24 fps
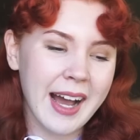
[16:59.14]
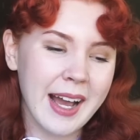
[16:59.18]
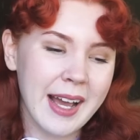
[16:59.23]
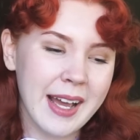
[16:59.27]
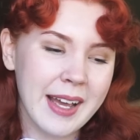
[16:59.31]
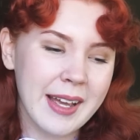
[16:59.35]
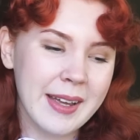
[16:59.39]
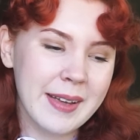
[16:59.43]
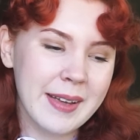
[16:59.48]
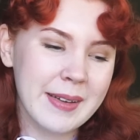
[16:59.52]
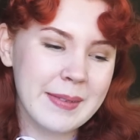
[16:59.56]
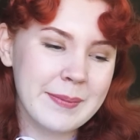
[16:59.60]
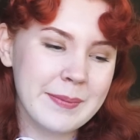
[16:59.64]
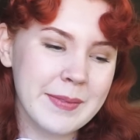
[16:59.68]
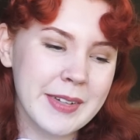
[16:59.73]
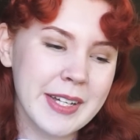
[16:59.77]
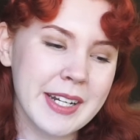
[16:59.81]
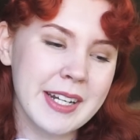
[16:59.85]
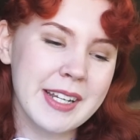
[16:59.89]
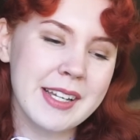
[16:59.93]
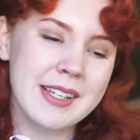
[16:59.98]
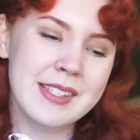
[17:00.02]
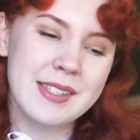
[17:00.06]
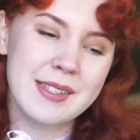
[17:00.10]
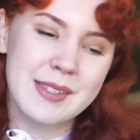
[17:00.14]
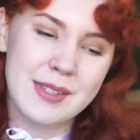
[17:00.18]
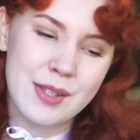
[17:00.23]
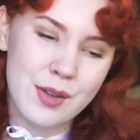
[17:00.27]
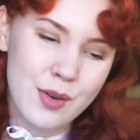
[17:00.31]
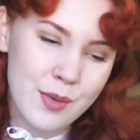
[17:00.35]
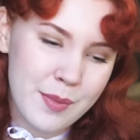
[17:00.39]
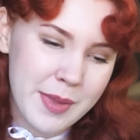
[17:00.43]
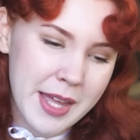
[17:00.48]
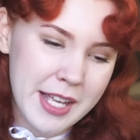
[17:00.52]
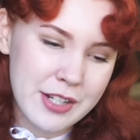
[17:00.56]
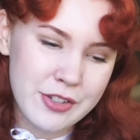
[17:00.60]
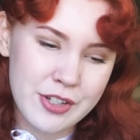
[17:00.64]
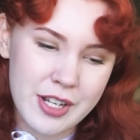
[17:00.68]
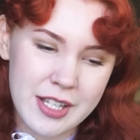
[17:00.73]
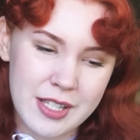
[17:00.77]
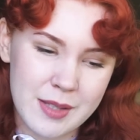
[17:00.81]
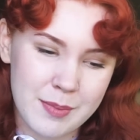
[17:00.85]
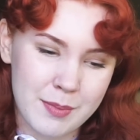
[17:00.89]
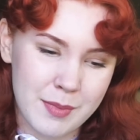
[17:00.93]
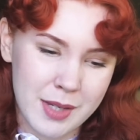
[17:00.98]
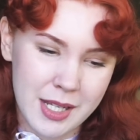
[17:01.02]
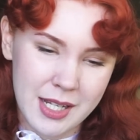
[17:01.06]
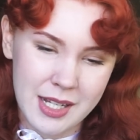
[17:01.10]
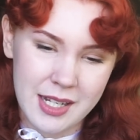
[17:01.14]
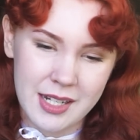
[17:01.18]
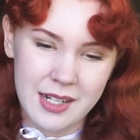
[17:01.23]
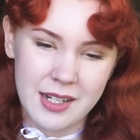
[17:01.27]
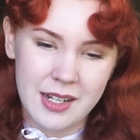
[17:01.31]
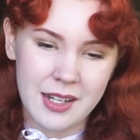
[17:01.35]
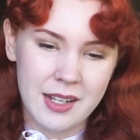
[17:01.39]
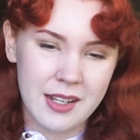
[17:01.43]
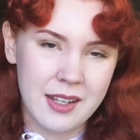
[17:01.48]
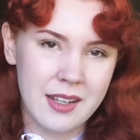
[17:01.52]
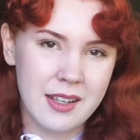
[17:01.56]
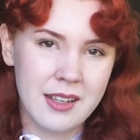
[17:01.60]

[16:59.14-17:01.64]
I'm gonna assume they just mean